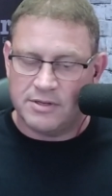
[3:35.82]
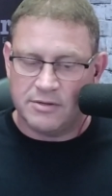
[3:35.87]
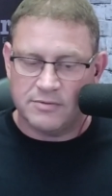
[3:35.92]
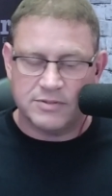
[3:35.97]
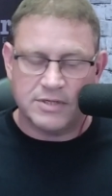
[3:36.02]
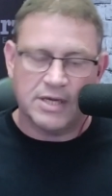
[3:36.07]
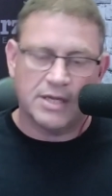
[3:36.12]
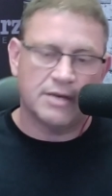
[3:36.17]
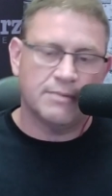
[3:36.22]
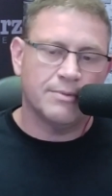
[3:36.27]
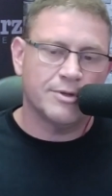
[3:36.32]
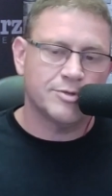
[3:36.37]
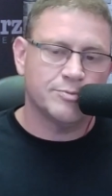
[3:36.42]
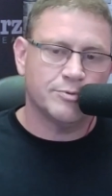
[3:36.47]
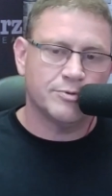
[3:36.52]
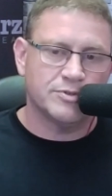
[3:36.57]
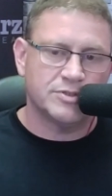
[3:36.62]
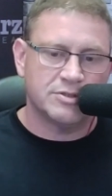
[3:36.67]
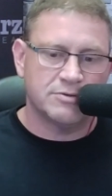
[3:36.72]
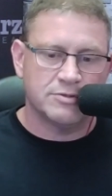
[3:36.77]
you know taking it much
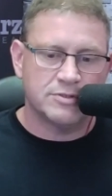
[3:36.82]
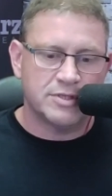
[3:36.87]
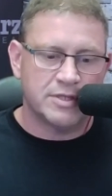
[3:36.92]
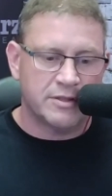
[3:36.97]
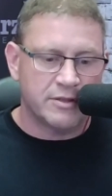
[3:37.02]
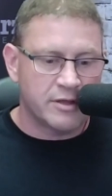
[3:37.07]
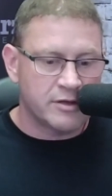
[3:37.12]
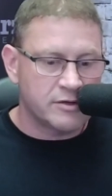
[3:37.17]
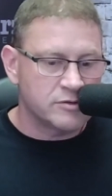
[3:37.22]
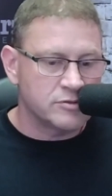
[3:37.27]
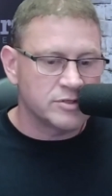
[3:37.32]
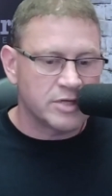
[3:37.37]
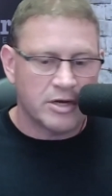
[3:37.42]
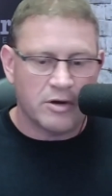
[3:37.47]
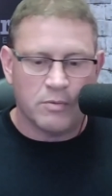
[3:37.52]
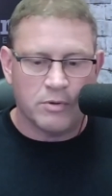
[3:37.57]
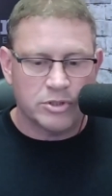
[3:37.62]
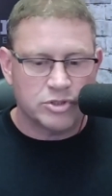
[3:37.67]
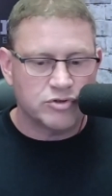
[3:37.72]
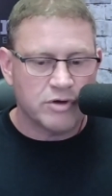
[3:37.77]
more seriously than others. I
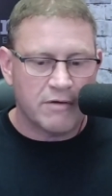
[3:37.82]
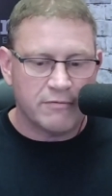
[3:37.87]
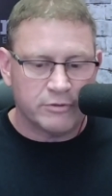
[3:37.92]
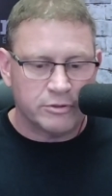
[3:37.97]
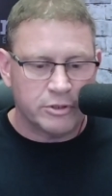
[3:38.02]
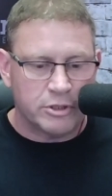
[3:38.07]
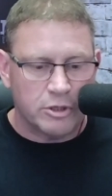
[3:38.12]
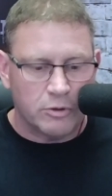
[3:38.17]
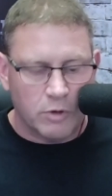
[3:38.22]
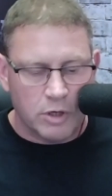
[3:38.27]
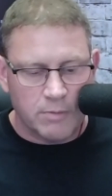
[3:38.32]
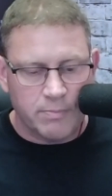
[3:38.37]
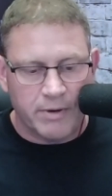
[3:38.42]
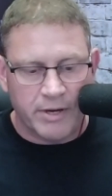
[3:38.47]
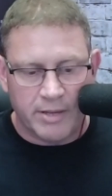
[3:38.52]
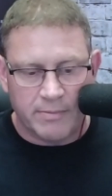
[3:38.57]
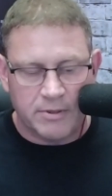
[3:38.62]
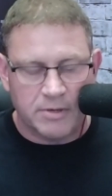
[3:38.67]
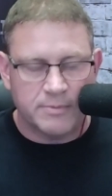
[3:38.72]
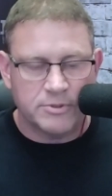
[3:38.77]
don't want to travel to New York, but
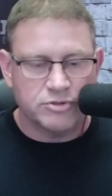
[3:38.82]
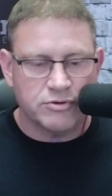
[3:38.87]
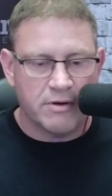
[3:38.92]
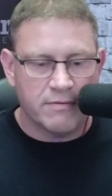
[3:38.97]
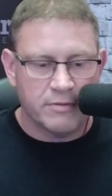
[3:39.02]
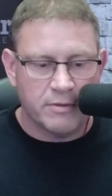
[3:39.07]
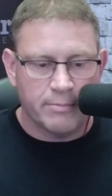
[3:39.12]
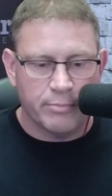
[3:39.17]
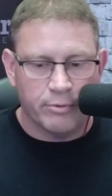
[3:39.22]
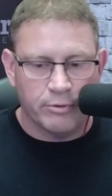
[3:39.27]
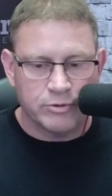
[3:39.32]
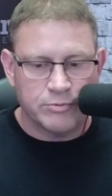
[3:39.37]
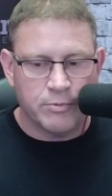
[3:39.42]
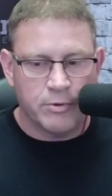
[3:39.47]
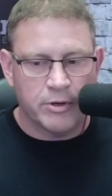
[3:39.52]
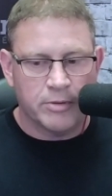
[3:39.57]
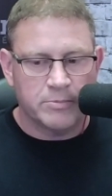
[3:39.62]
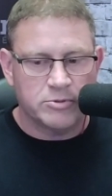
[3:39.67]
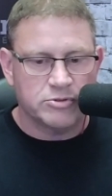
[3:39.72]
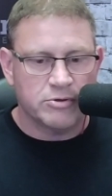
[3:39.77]
I am going to be traveling to Baltimore.
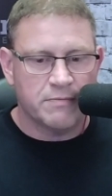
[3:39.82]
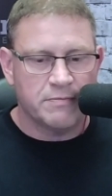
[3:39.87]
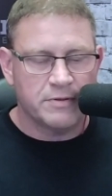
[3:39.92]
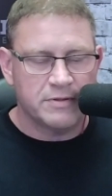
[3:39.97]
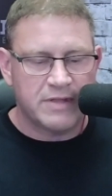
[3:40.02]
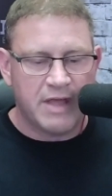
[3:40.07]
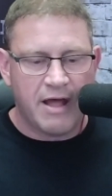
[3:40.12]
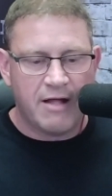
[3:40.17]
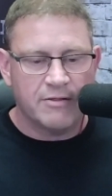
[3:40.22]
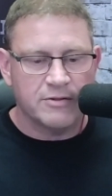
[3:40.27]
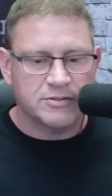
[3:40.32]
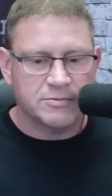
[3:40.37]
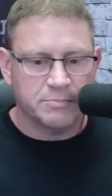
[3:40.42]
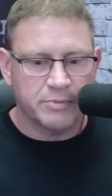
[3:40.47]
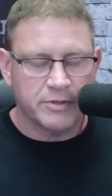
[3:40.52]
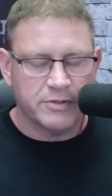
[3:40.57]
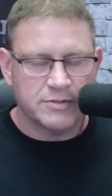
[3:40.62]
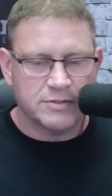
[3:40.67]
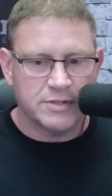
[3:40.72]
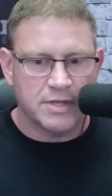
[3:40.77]
I'm going to be traveling to Dallas and
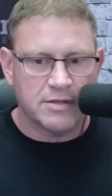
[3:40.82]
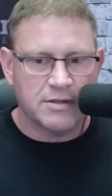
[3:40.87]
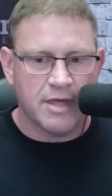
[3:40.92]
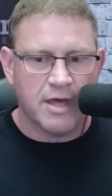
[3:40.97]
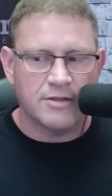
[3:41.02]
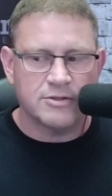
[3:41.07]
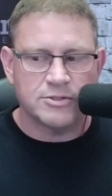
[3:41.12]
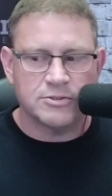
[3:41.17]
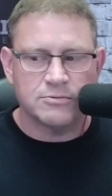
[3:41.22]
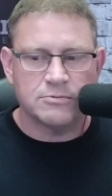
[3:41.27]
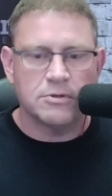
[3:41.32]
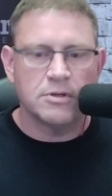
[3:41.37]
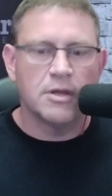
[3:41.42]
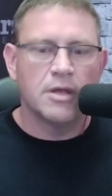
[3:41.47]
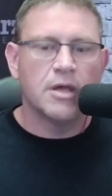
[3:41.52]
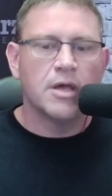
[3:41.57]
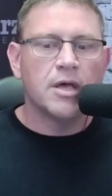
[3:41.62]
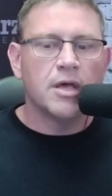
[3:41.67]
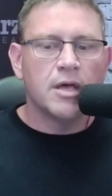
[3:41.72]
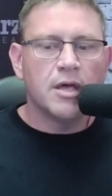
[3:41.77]
places like that soon.
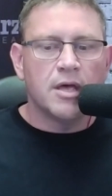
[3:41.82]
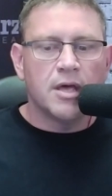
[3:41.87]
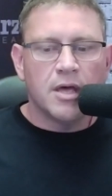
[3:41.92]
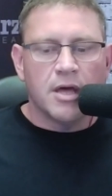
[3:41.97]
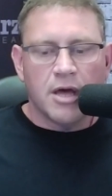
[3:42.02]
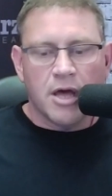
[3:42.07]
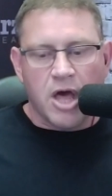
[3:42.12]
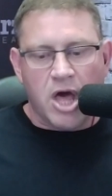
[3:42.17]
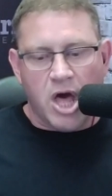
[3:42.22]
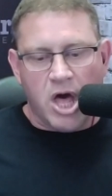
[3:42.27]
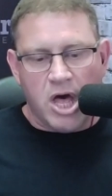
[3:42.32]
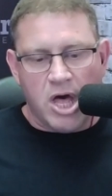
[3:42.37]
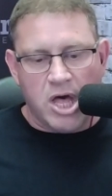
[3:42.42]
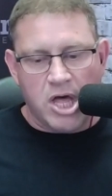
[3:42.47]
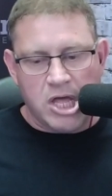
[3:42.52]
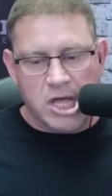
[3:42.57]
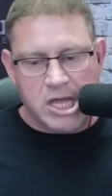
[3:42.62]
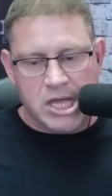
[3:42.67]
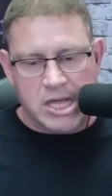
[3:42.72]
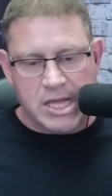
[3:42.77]

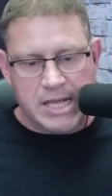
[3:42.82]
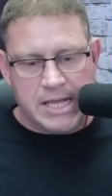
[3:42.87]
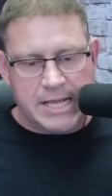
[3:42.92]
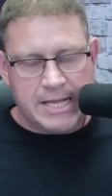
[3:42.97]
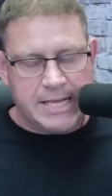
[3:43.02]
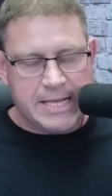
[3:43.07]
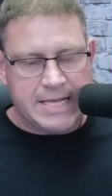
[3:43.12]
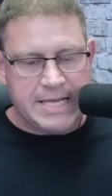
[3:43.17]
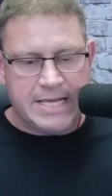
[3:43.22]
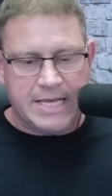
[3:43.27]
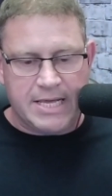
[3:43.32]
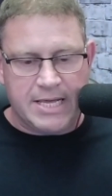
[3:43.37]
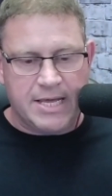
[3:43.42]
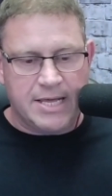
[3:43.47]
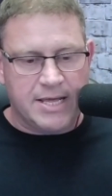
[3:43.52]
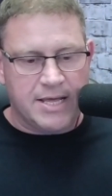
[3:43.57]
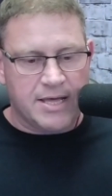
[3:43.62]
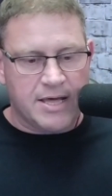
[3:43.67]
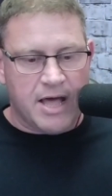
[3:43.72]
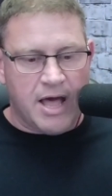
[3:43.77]
Uh,
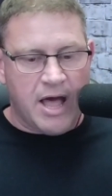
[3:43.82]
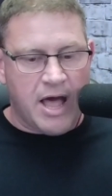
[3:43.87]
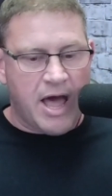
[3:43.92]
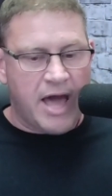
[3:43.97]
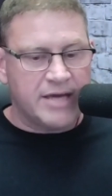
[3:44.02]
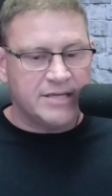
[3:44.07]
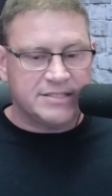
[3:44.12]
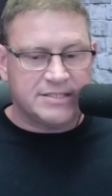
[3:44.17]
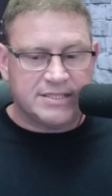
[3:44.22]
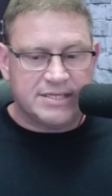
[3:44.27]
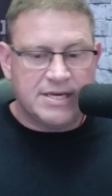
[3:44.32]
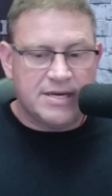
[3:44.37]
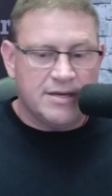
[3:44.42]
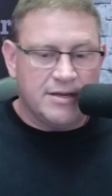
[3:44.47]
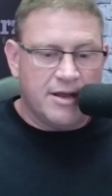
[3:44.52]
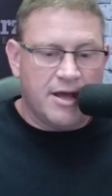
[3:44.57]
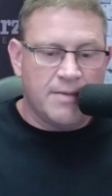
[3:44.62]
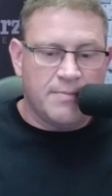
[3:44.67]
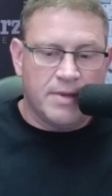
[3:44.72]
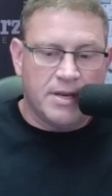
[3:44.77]
I see
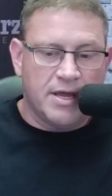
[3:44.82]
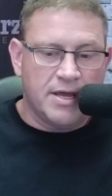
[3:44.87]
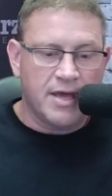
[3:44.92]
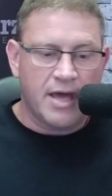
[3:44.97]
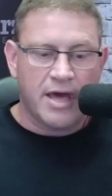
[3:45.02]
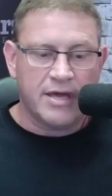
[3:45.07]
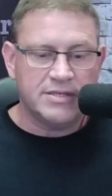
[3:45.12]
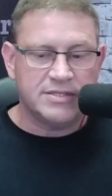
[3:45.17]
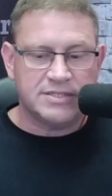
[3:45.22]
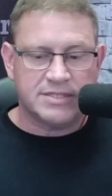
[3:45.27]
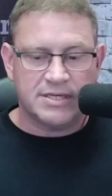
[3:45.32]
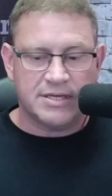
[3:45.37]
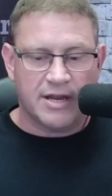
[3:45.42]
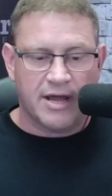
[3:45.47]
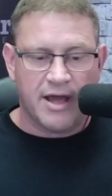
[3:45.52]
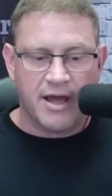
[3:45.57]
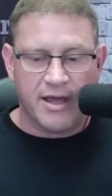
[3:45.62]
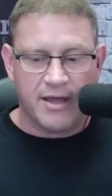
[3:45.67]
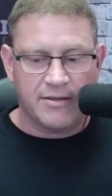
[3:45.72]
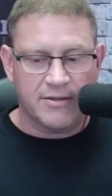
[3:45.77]
it. I mean, I, I see it.
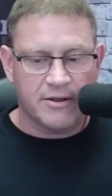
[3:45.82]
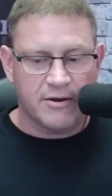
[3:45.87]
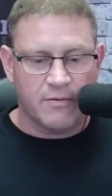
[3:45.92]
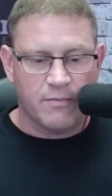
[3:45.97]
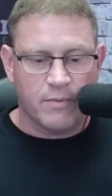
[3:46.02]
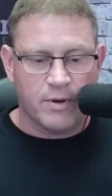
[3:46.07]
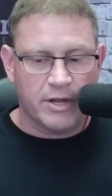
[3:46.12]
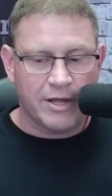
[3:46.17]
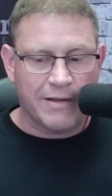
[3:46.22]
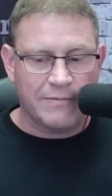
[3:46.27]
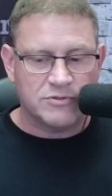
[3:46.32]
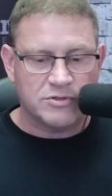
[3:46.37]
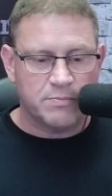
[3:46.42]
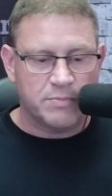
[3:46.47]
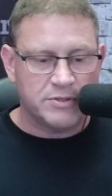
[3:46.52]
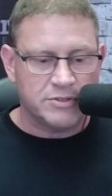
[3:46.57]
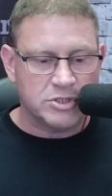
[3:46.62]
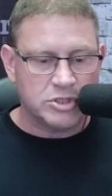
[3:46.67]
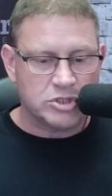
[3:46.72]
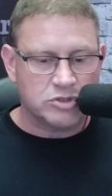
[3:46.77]
I, you know, when it comes to
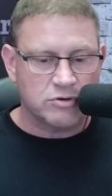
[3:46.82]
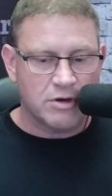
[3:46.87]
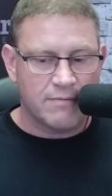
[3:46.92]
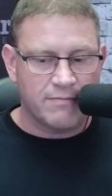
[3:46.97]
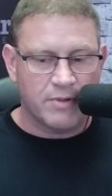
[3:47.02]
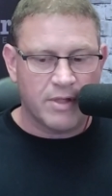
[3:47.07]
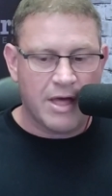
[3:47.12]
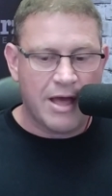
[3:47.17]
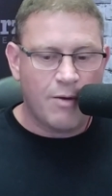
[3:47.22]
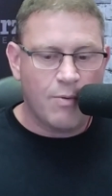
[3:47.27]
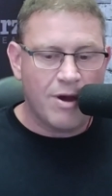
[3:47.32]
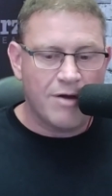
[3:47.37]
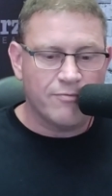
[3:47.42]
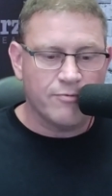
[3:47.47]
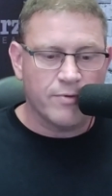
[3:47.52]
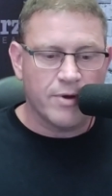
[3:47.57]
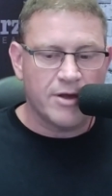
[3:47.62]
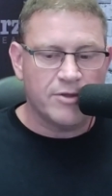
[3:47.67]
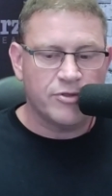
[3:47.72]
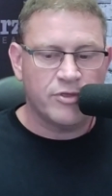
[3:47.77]
business travel.
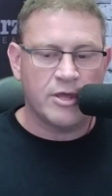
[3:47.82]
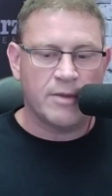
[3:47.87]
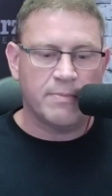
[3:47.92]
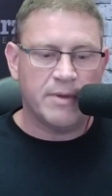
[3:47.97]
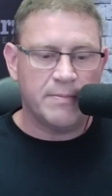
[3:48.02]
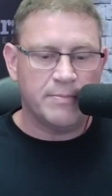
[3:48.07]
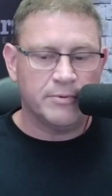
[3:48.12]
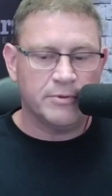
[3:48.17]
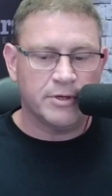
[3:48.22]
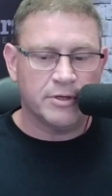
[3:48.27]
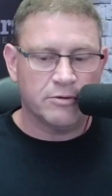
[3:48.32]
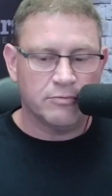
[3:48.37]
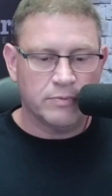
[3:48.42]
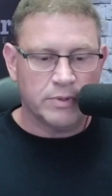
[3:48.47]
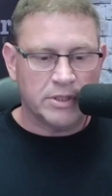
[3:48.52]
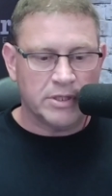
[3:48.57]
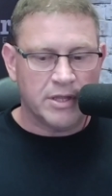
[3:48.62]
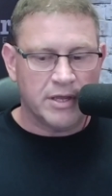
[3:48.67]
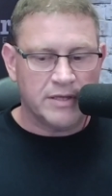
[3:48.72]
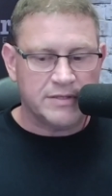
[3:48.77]
However, I think people are going to
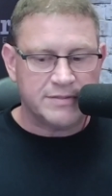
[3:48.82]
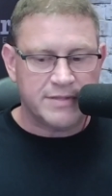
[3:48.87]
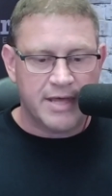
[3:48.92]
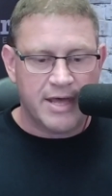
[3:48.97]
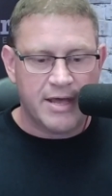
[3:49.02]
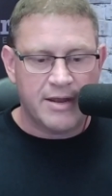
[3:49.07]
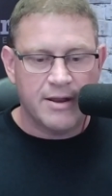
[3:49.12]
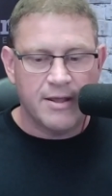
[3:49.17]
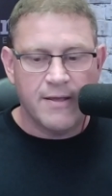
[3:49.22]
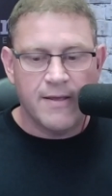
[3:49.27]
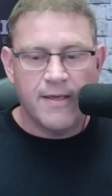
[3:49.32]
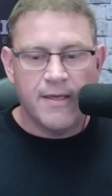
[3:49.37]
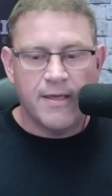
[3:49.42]
realize that,